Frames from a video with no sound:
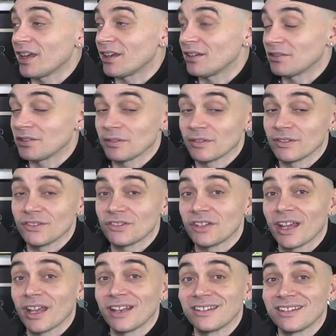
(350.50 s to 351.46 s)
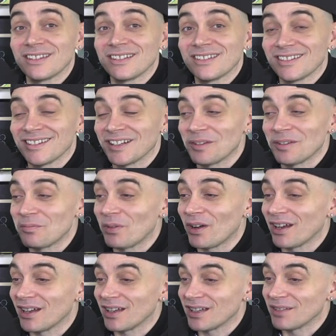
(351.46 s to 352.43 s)
there. You understand, you know. Mm.
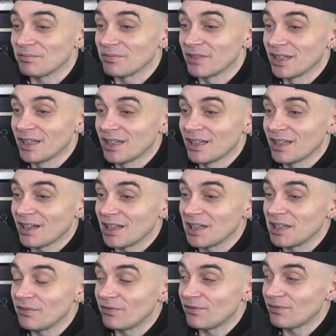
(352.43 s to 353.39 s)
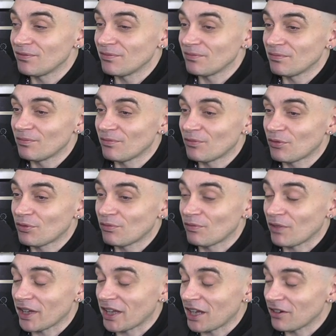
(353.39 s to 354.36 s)
But um, I live
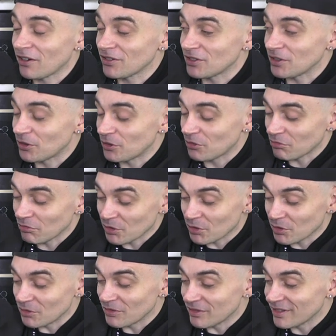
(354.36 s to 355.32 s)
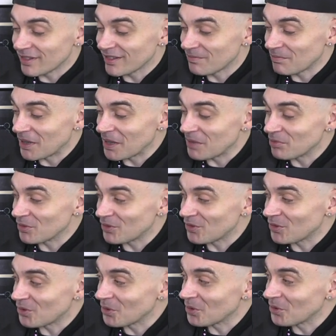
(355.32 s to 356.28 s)
vicariously through
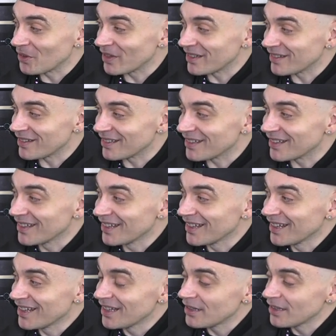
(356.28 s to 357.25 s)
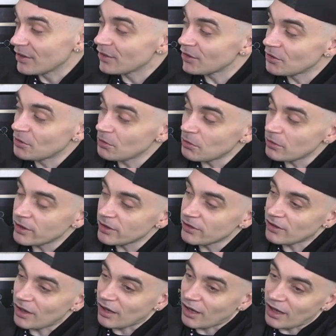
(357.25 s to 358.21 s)
people's stories and the
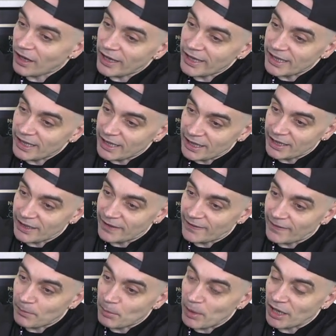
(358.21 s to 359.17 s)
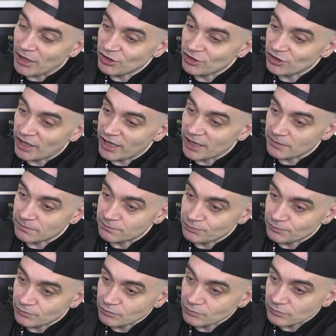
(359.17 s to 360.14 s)
stories that I hear about Chane
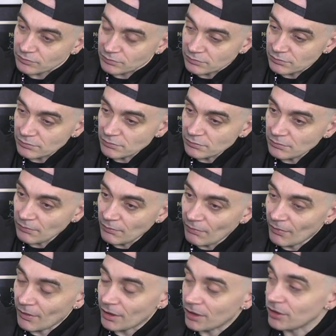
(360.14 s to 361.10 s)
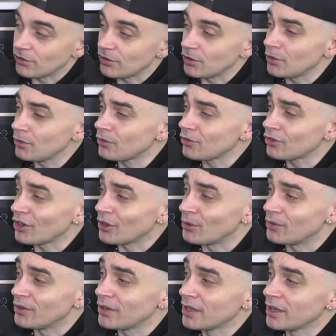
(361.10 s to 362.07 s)
is you
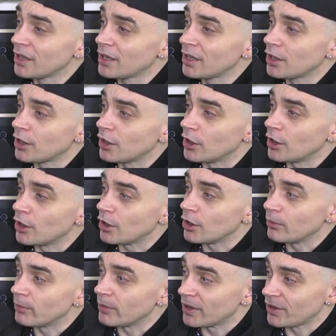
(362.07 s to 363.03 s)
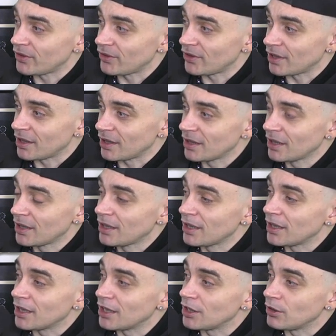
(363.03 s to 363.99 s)
showed no mercy
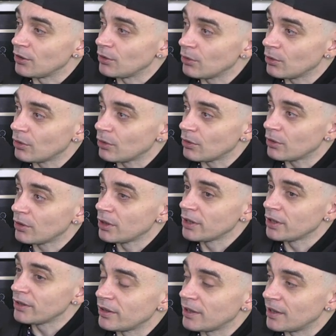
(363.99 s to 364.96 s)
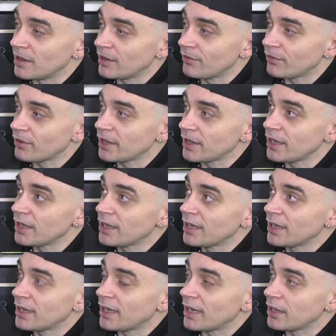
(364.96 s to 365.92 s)
in your delivery,
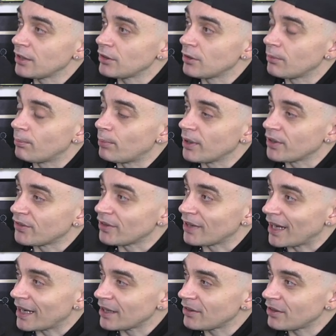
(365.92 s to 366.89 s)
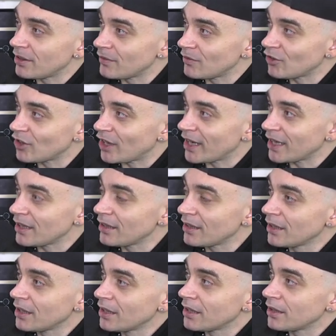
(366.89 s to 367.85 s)
the personality of Chane,
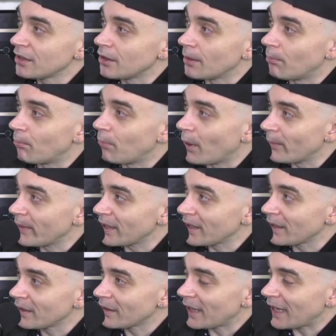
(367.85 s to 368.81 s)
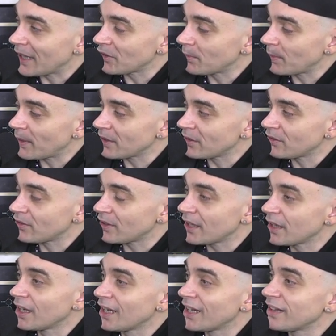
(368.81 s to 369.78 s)
the bombing aspect of
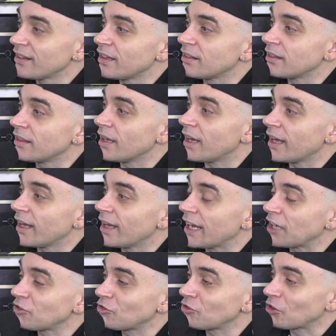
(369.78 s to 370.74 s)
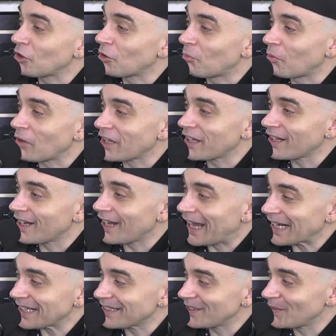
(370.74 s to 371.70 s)
Chane, mm. the, the extracurricular
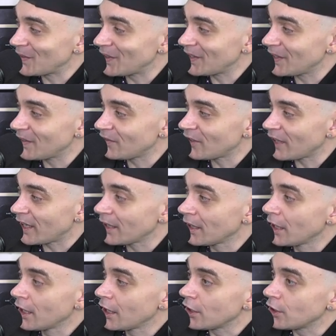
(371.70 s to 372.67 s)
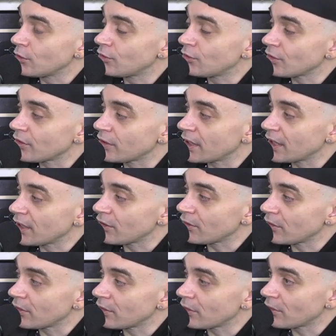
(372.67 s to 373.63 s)
activity of mm. Chane. You took
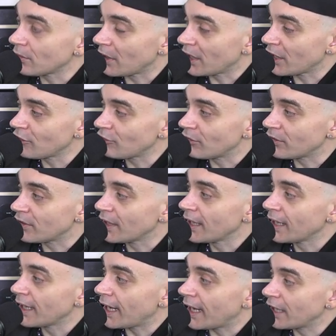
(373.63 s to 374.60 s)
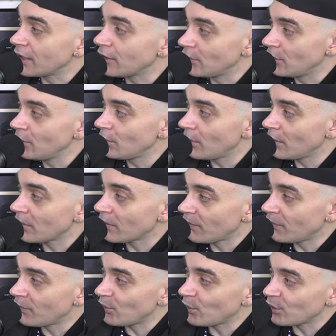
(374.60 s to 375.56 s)
things to 100 and you were a
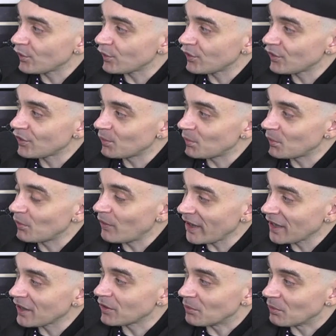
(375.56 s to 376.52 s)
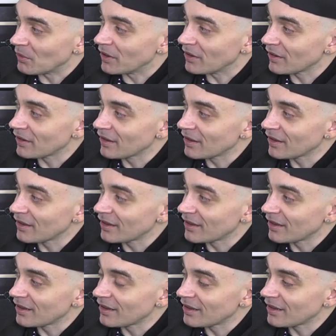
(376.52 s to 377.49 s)
force to be reckoned with.
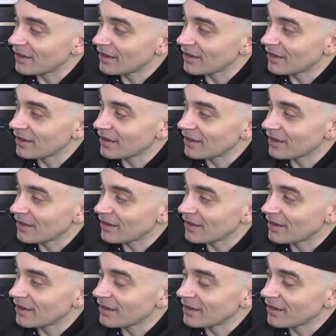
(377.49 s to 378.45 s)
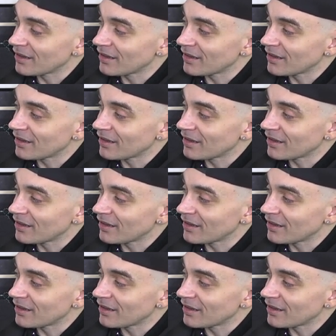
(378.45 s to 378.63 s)
Yeah, yeah, yeah. I,